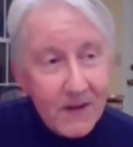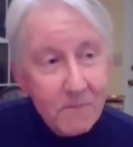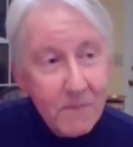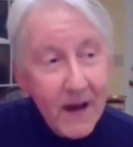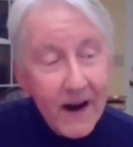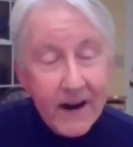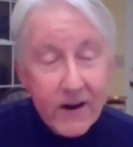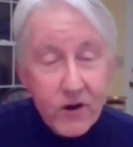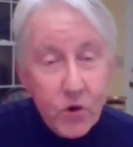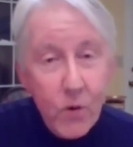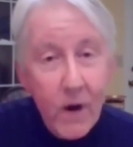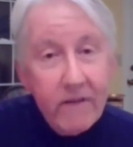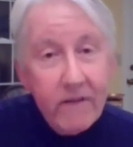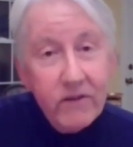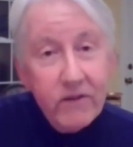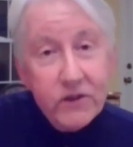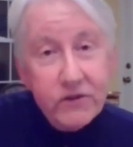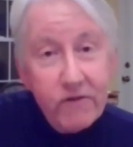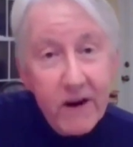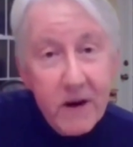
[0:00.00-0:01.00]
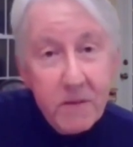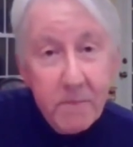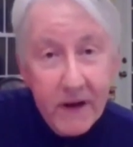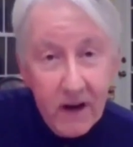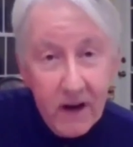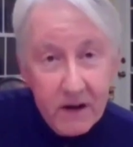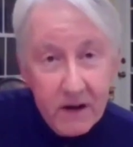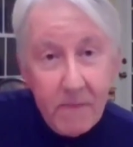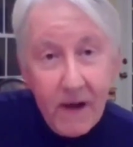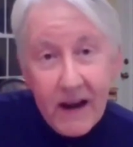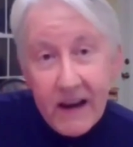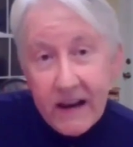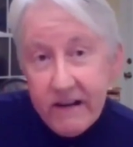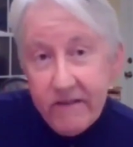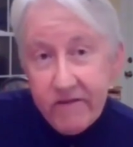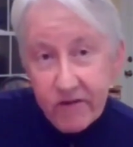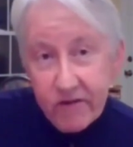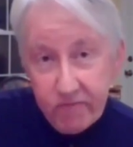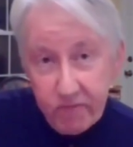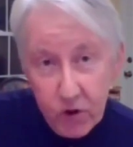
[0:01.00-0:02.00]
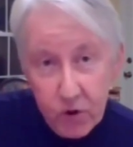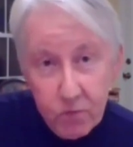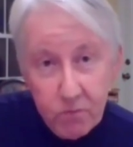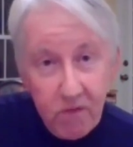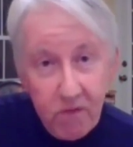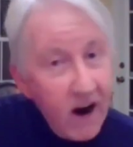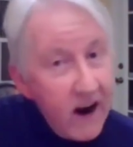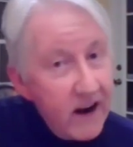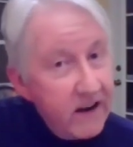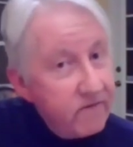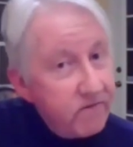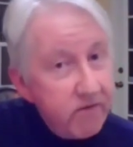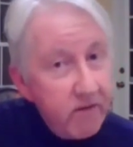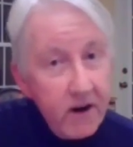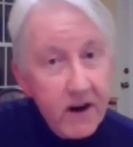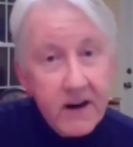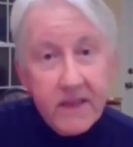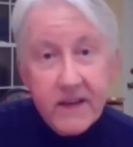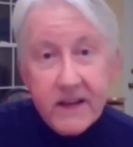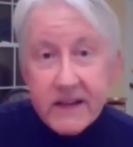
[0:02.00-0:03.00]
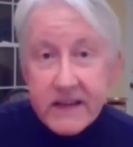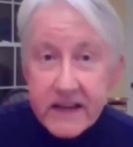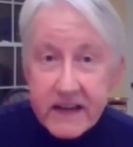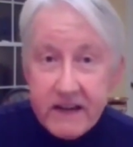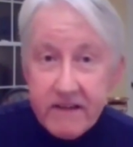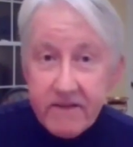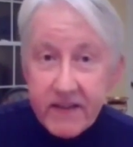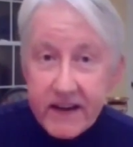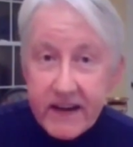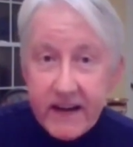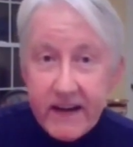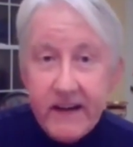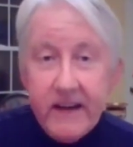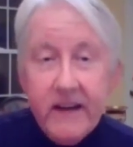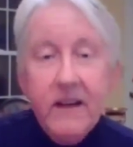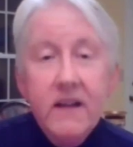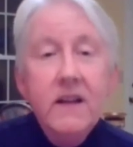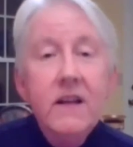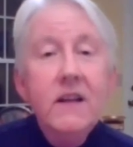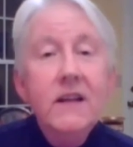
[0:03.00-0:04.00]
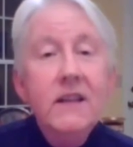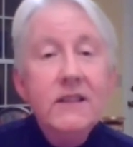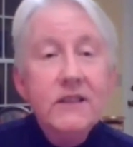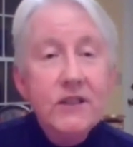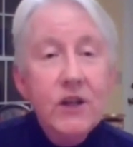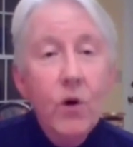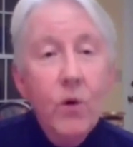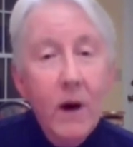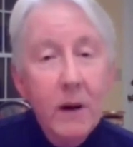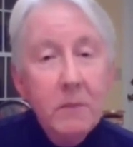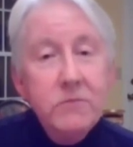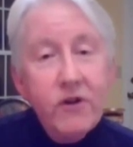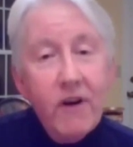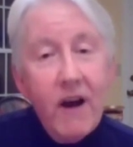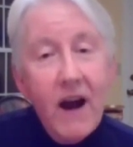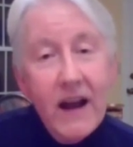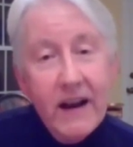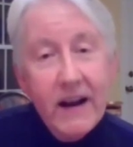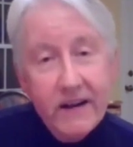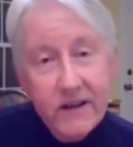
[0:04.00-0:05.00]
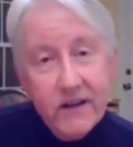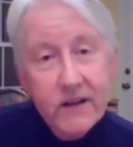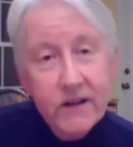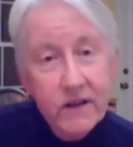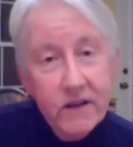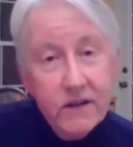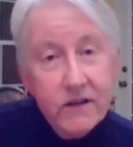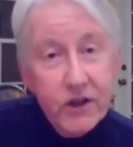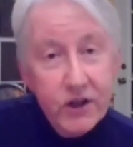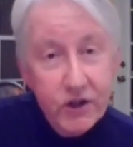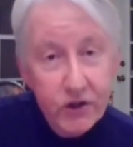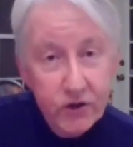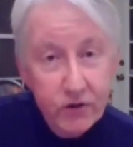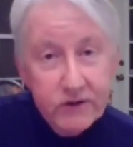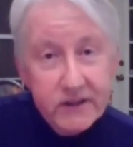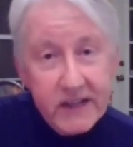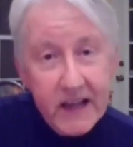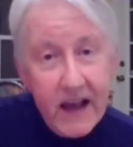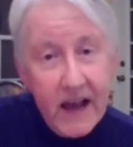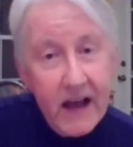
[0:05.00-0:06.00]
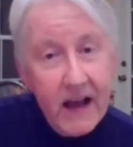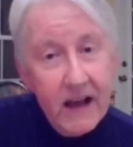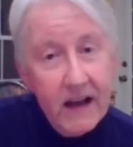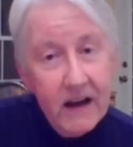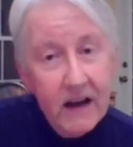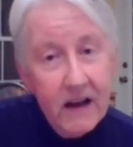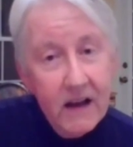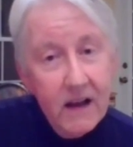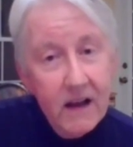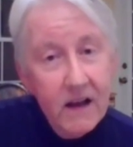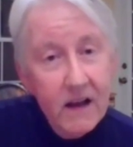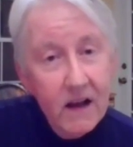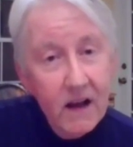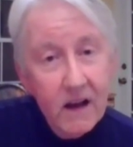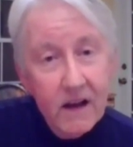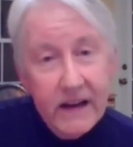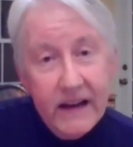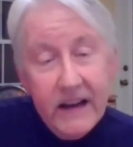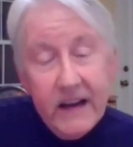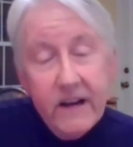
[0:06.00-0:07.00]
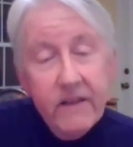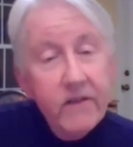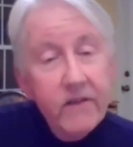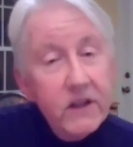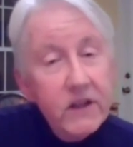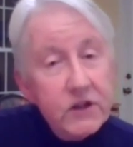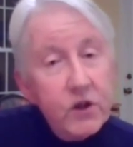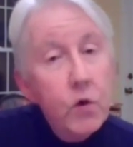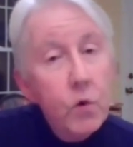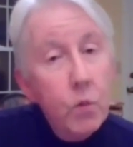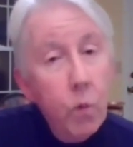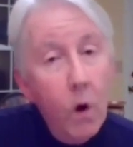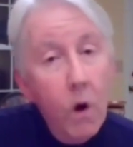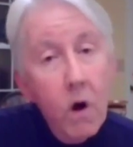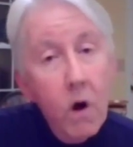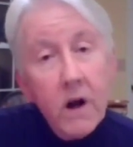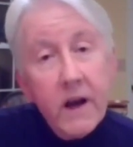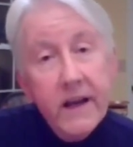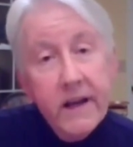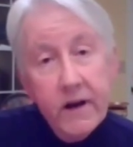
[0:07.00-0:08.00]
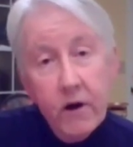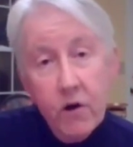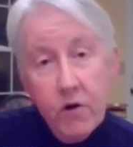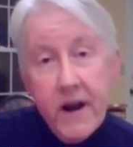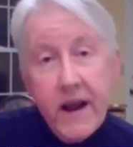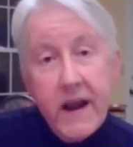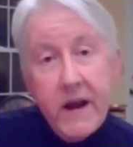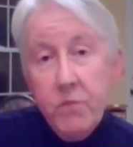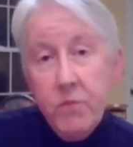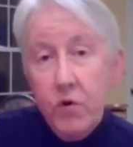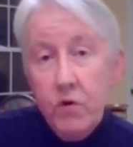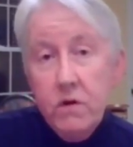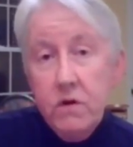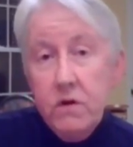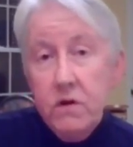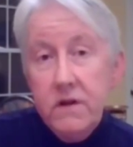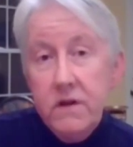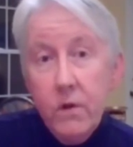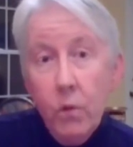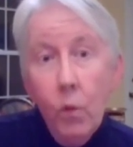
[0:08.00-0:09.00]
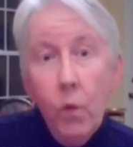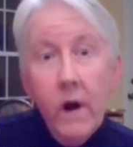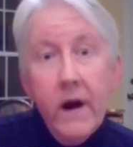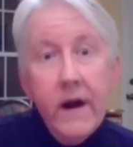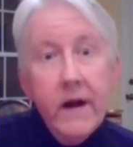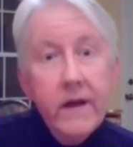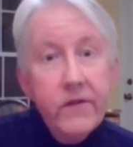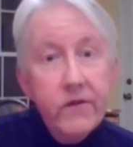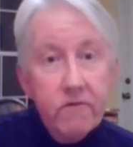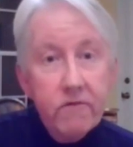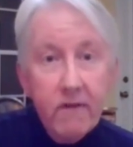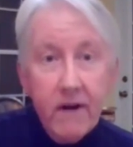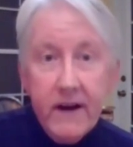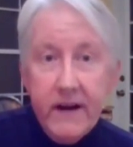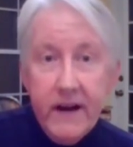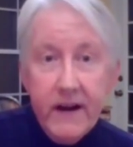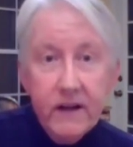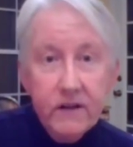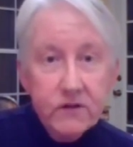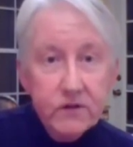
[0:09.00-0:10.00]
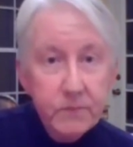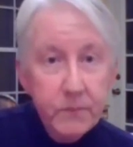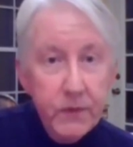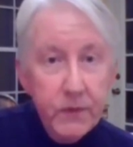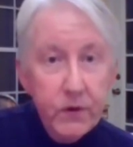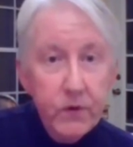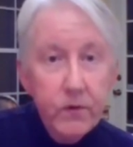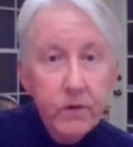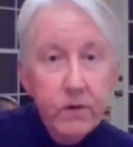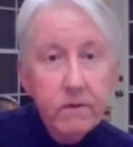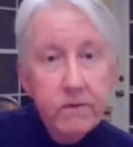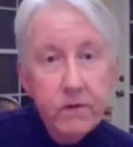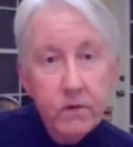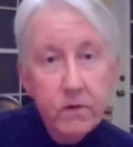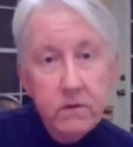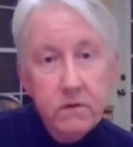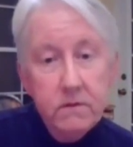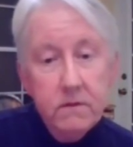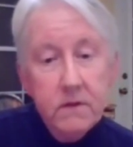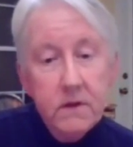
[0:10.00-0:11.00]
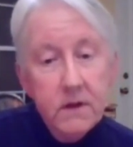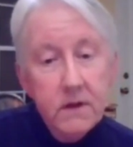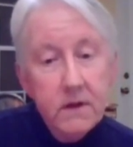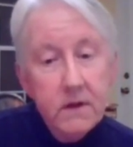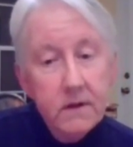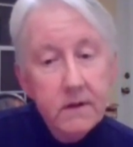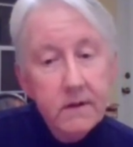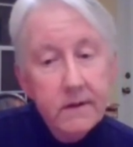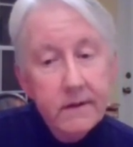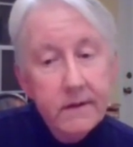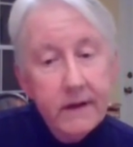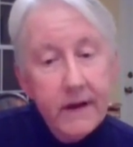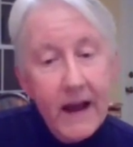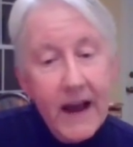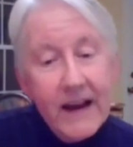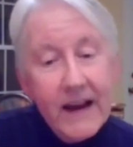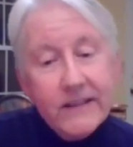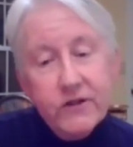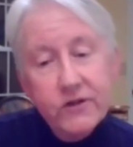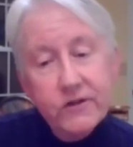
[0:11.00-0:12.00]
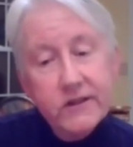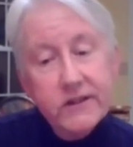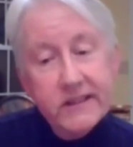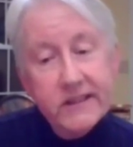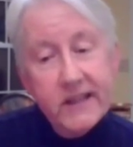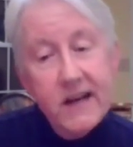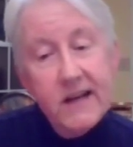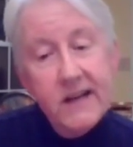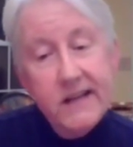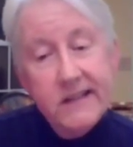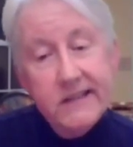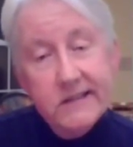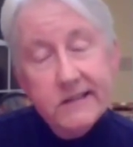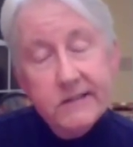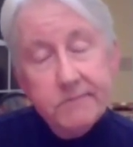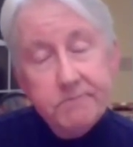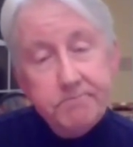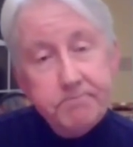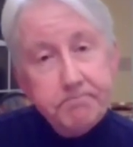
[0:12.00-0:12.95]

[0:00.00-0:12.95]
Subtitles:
But I do have a treadmill in my living room right in front of the TV, so I'm trying to use that. Any of us could walk in our neighborhood. The weather right now is beautiful. Exercise.